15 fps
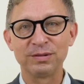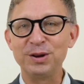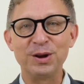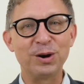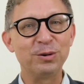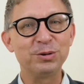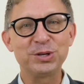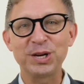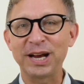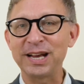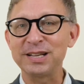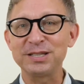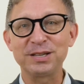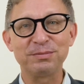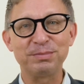No
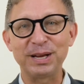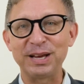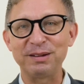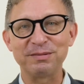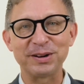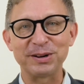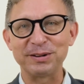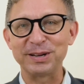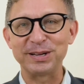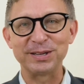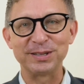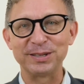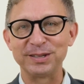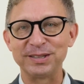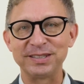chance of being very
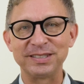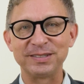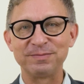good.